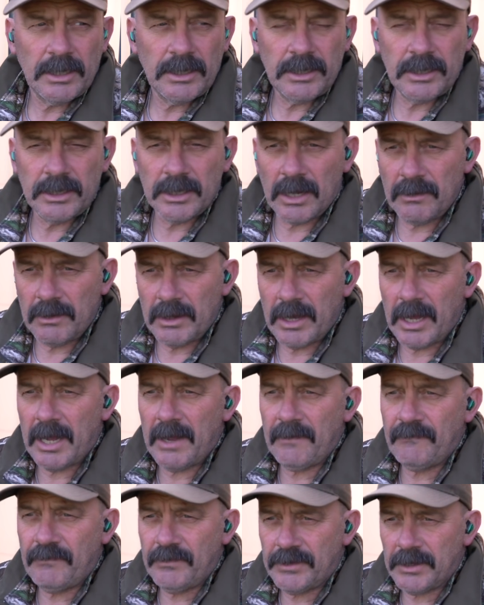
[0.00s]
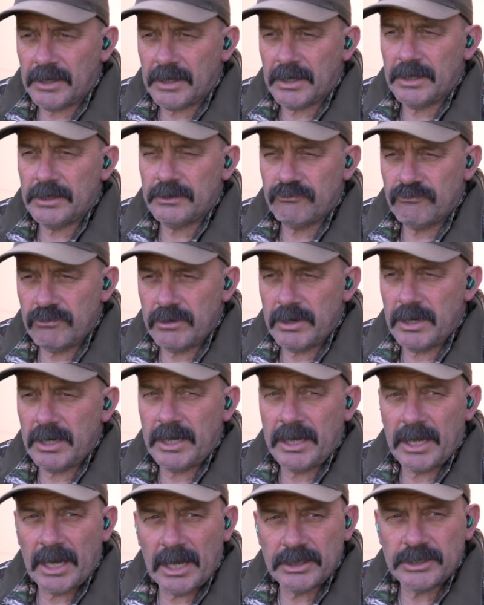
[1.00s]
you know, everything has
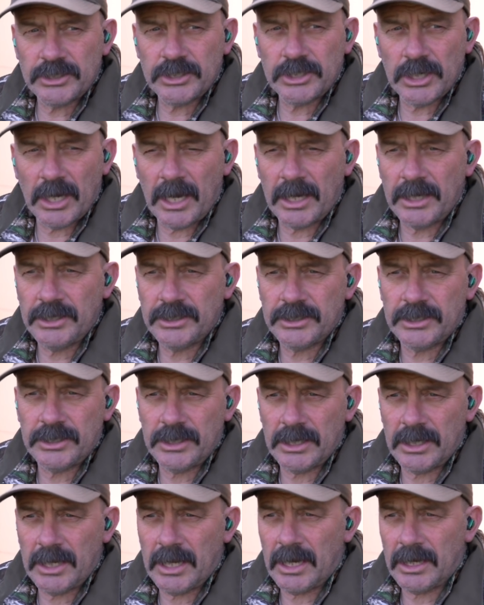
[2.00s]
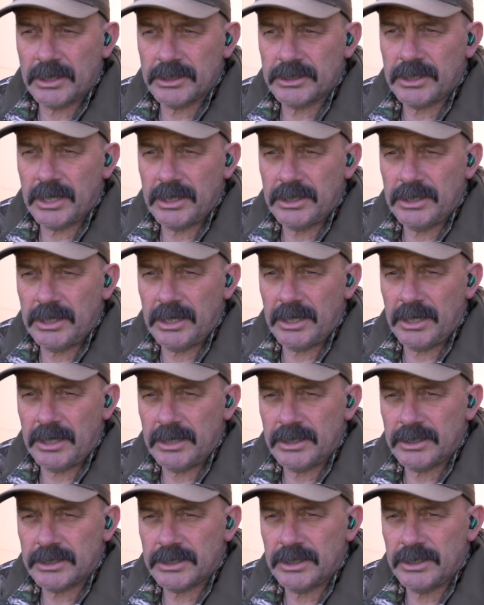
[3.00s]
really has changed in the last 10
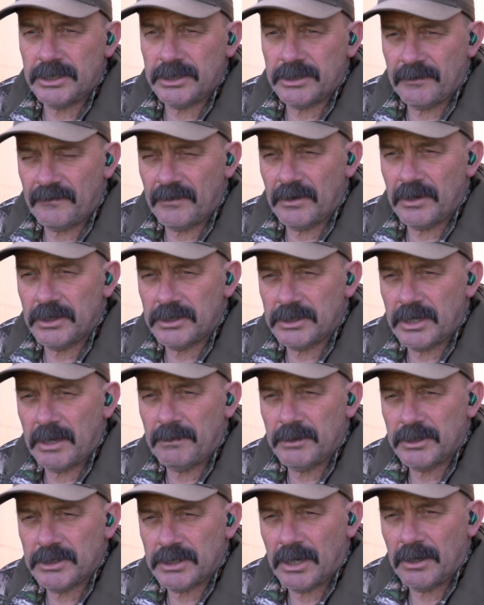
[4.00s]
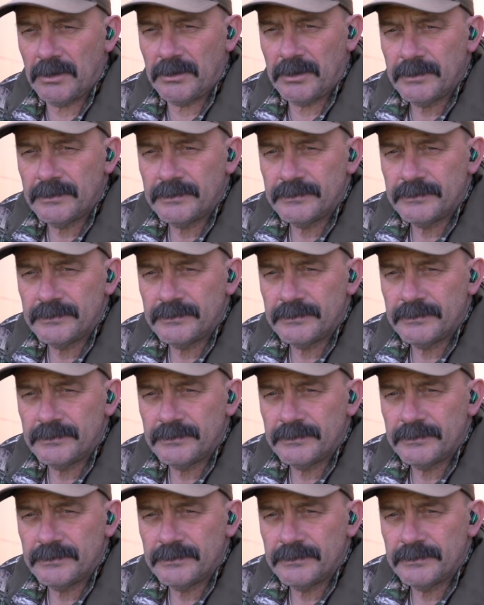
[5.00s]
years since the first episode.